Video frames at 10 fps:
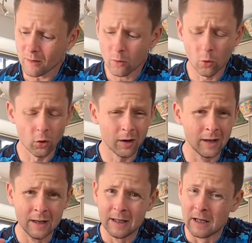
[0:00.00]
or
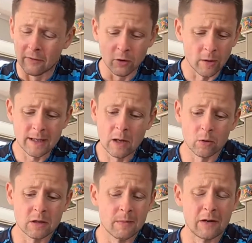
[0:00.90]
have no idea
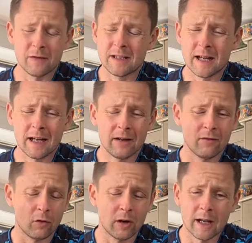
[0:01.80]
what to make for dinner
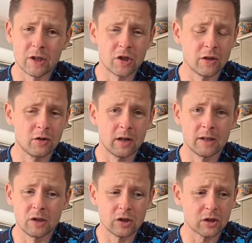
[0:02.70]
or lunch and
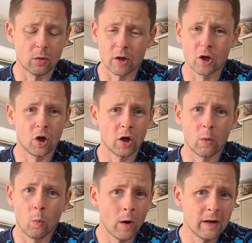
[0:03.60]
you just don't want to cook
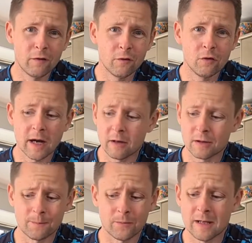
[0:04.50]
and weigh food
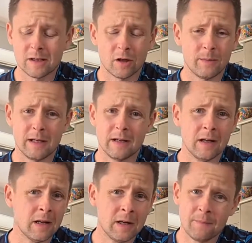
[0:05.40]
out. These are going to be
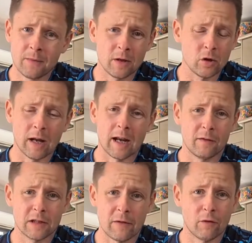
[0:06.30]
a
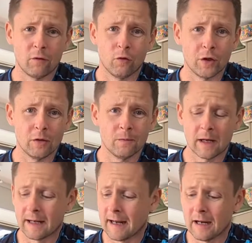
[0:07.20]
lifesaver for you.
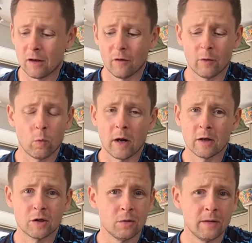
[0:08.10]
And again, you know, with 1
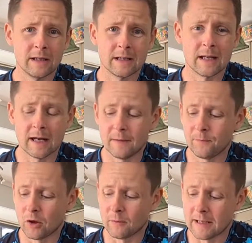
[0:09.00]
or 2 of these a day,
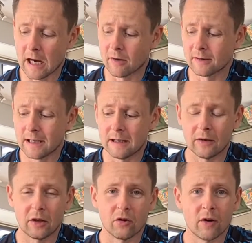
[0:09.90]
you're going to be guaranteed that
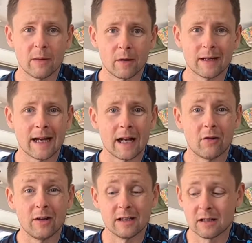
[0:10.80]
they're the right amount of
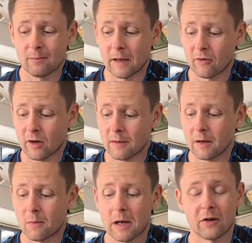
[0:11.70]
calories, the right
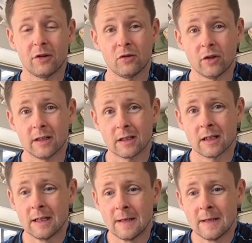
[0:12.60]
amount of macronutrients,